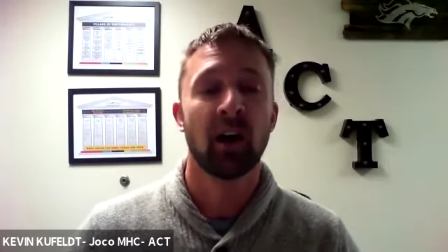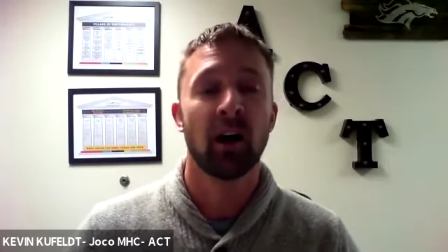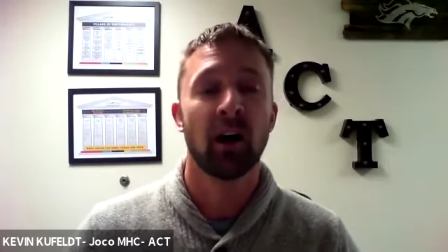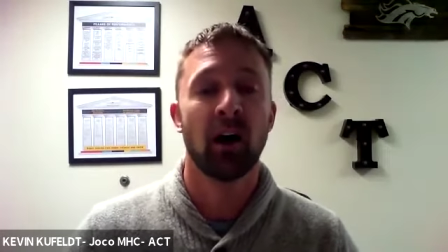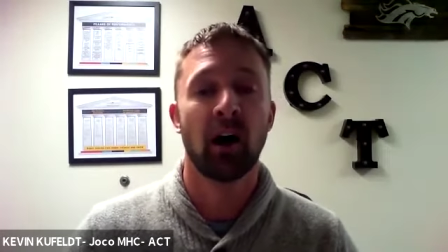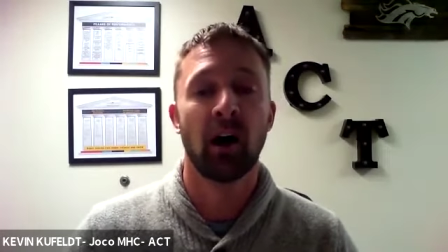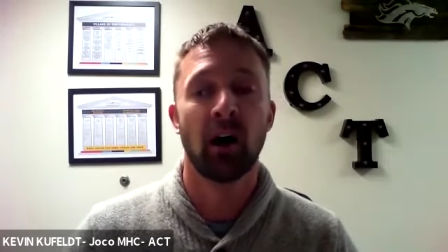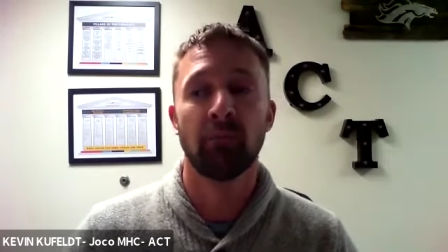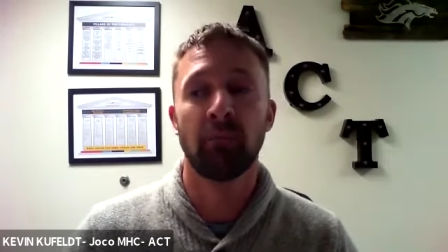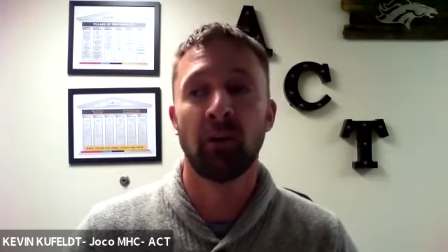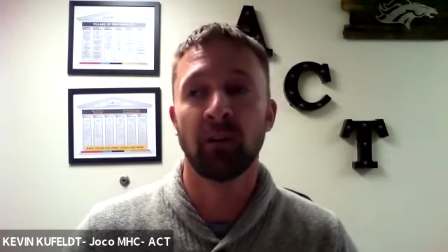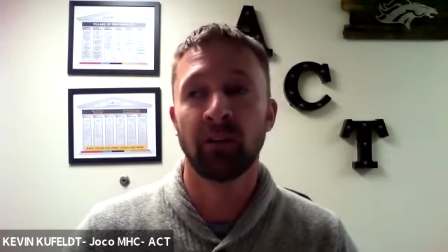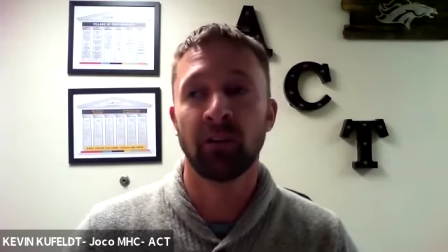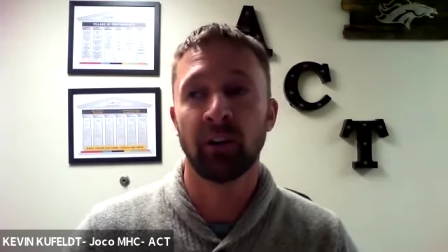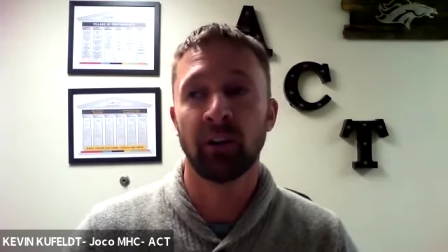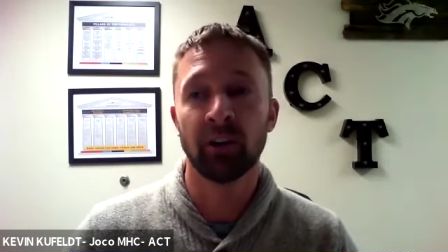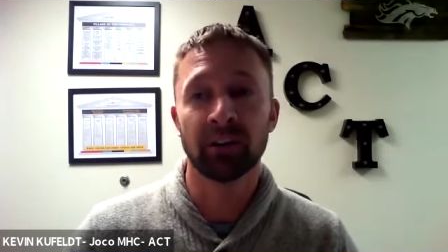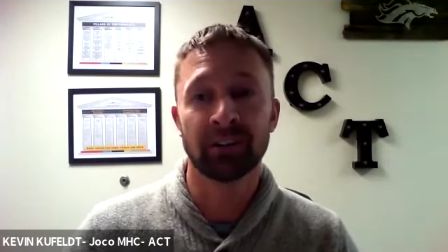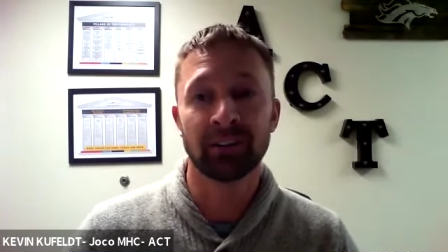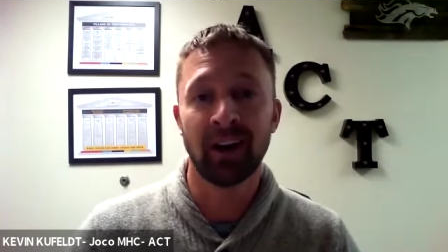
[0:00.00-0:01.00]
um, but
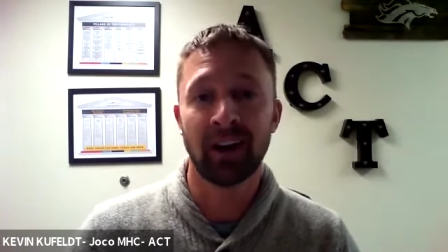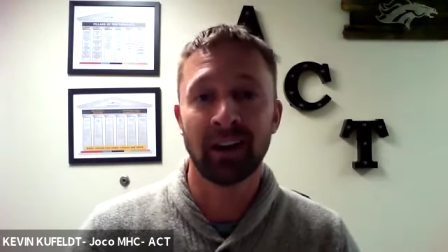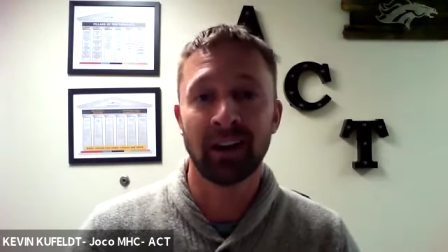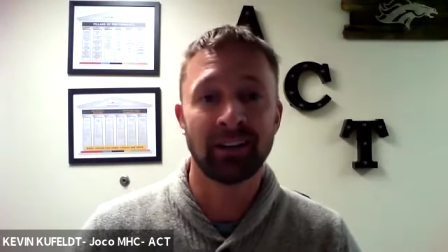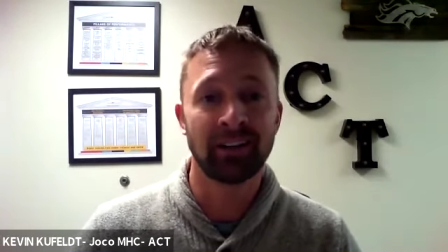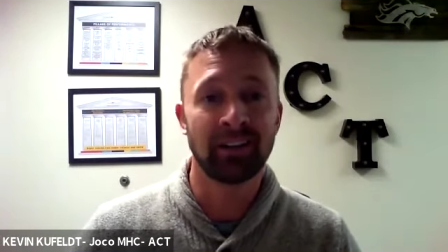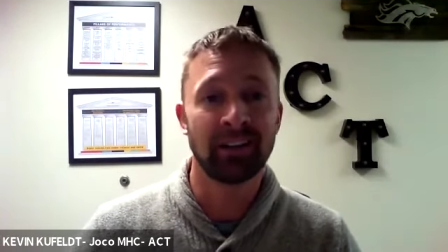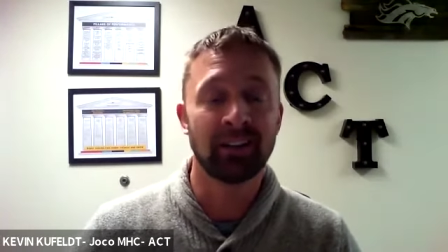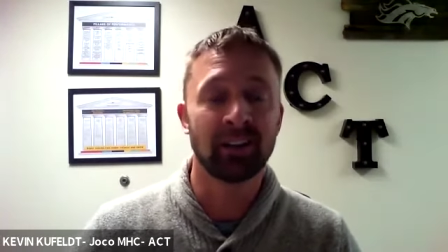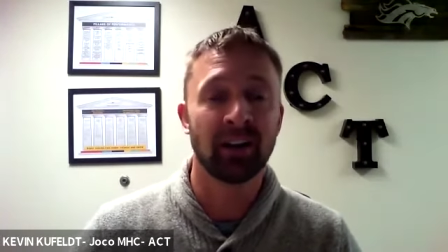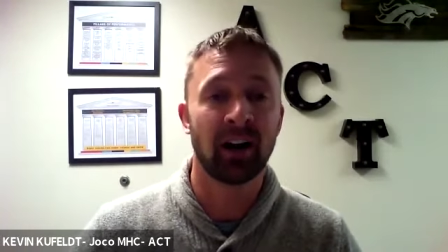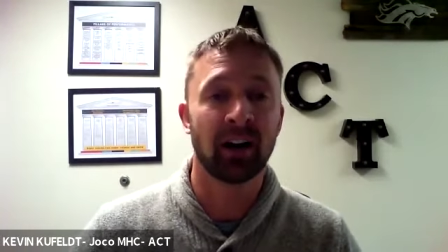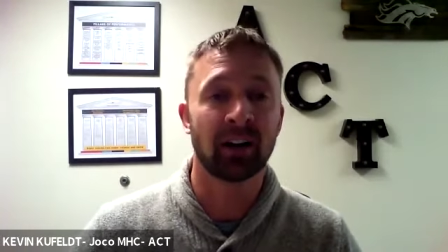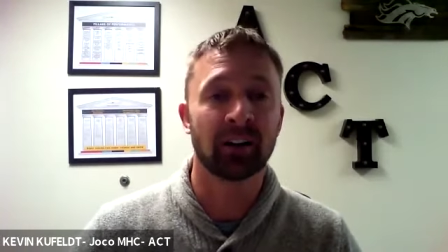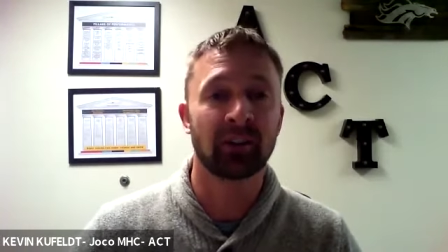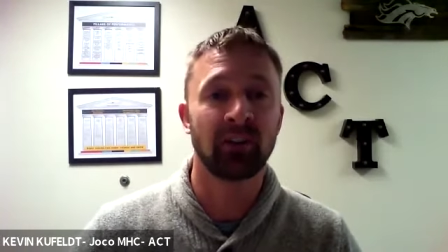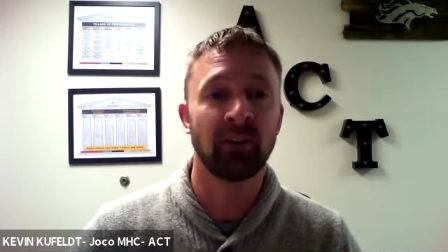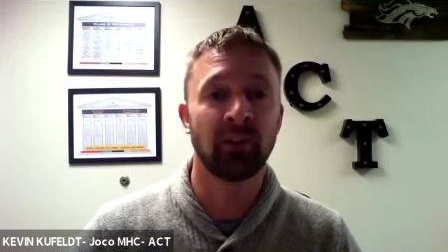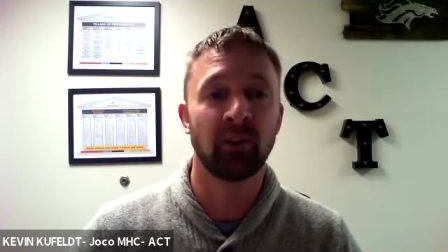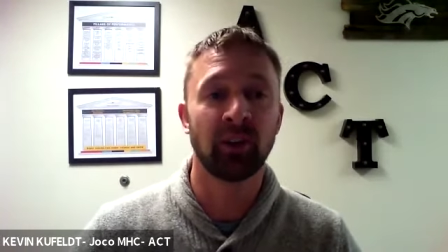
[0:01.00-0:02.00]
there is not a
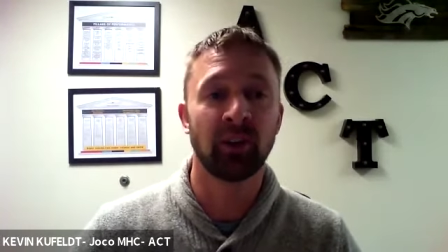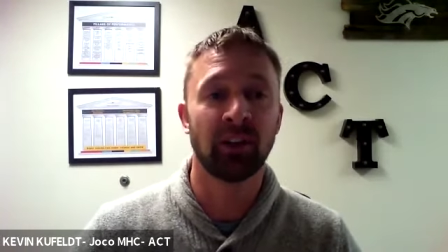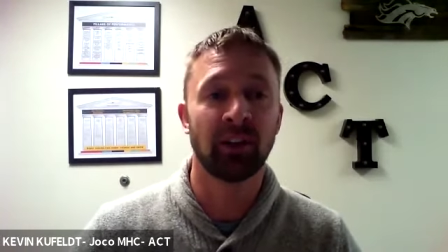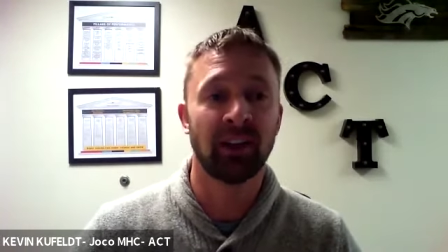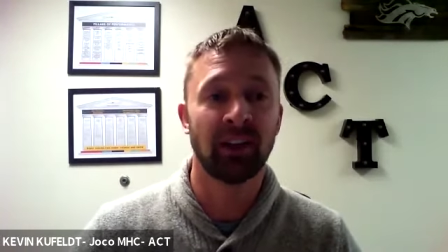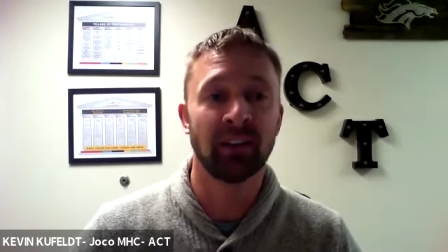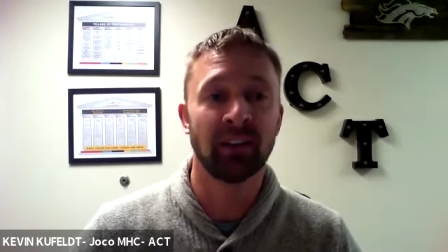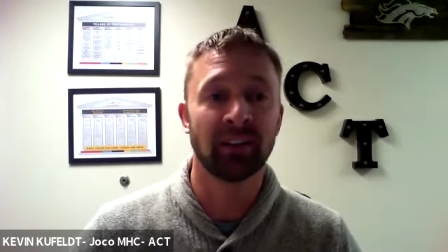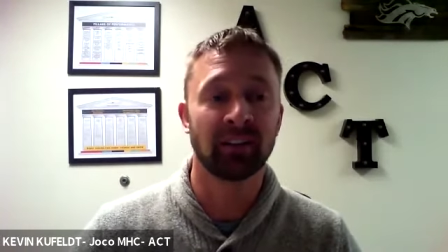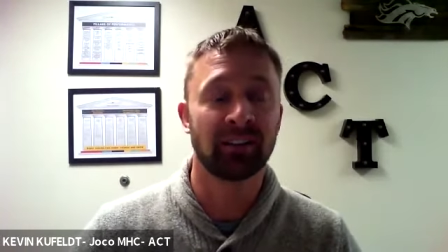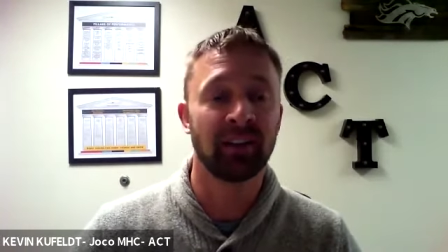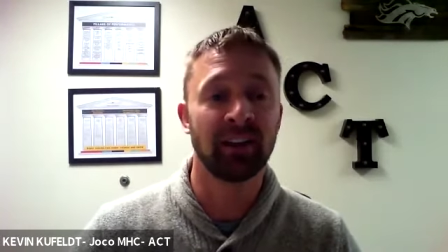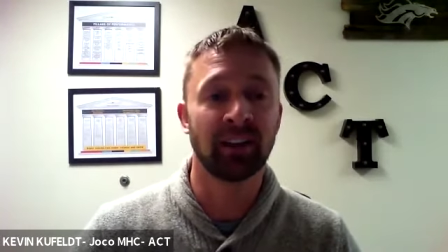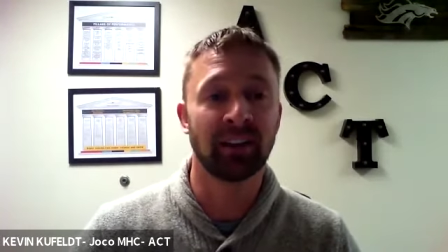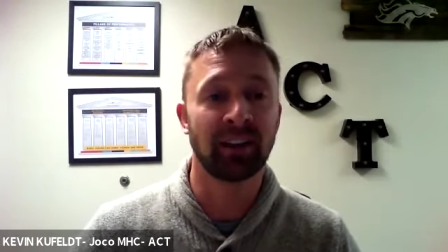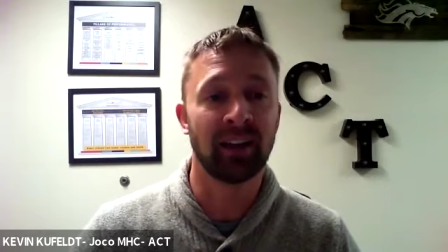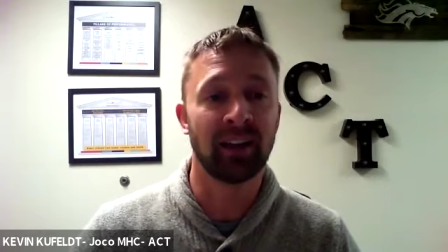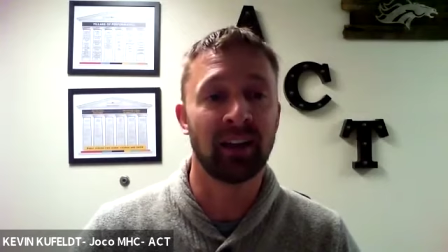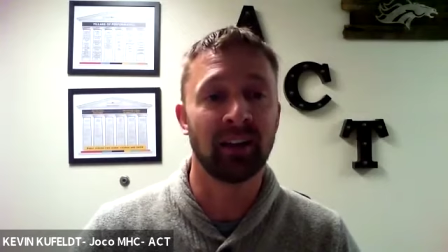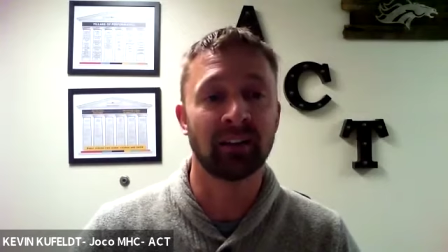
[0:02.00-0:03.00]
detox unit in the state of
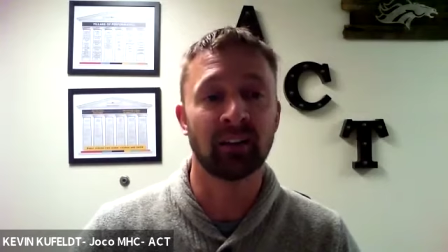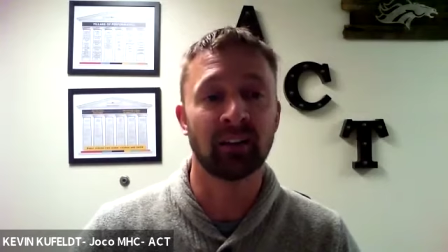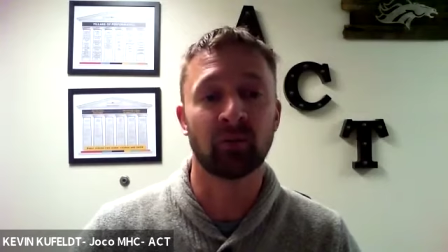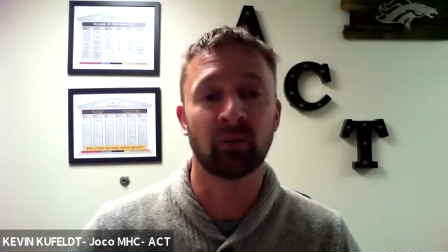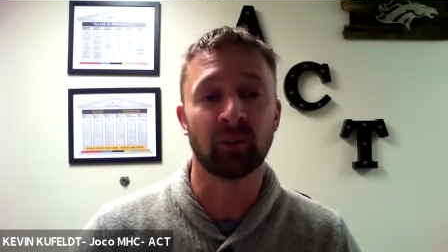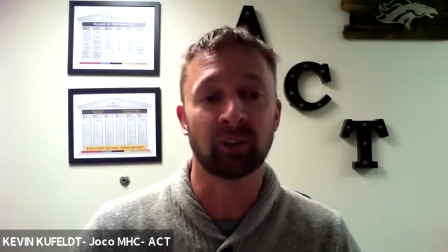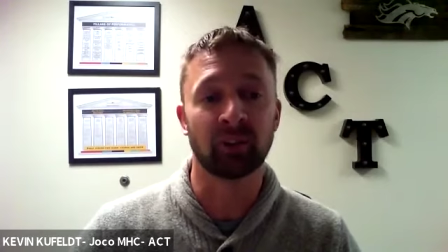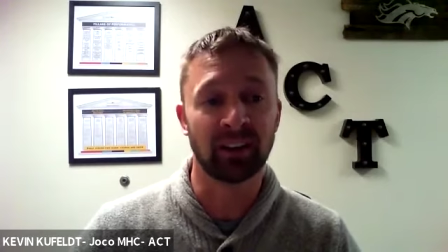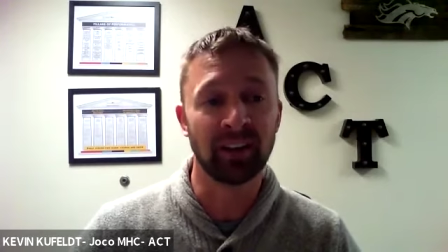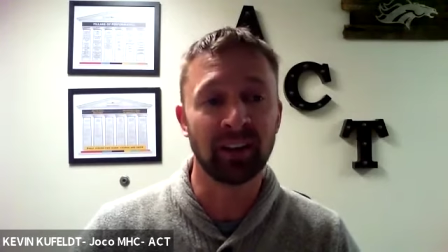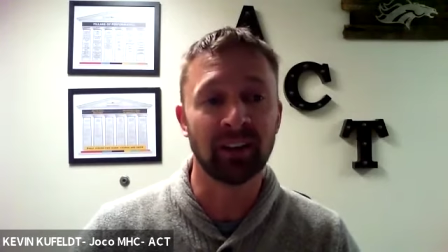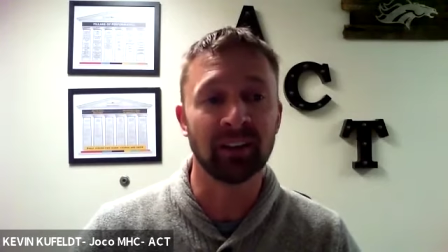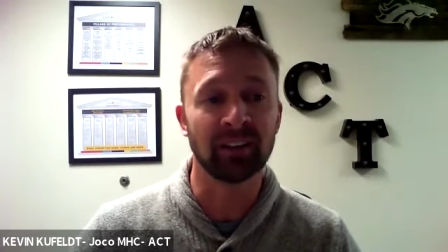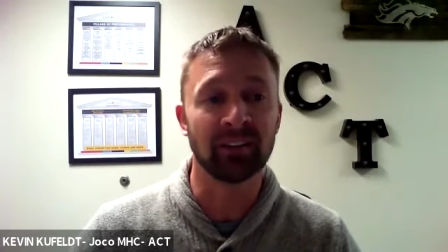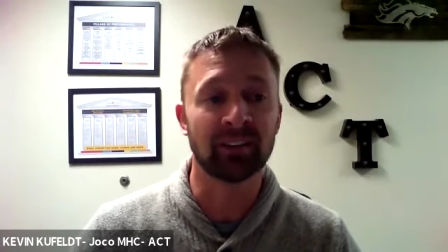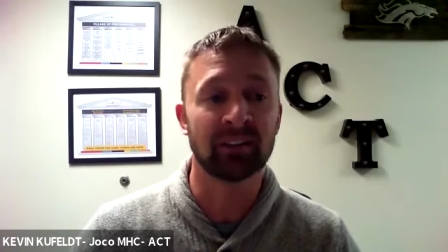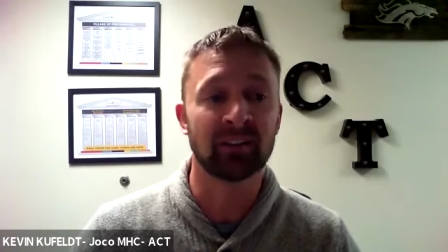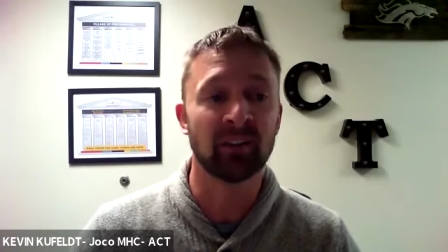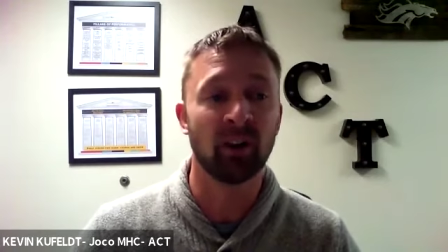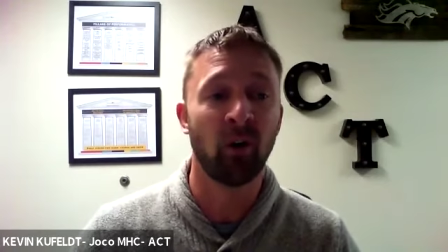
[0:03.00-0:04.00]
Kansas for
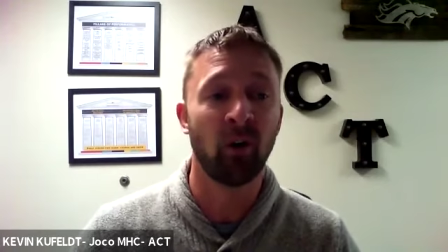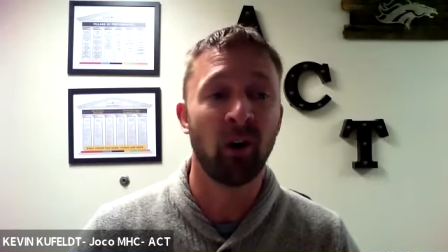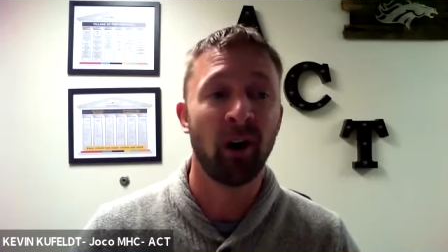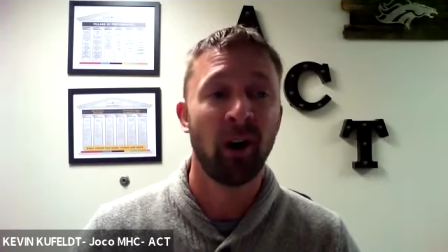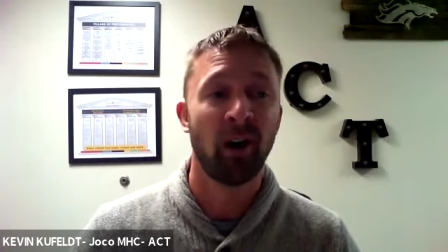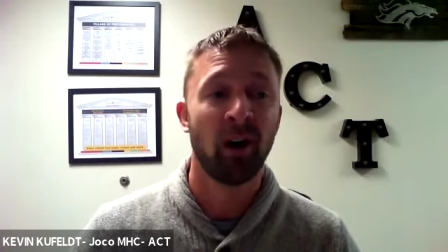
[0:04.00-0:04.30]
kids. So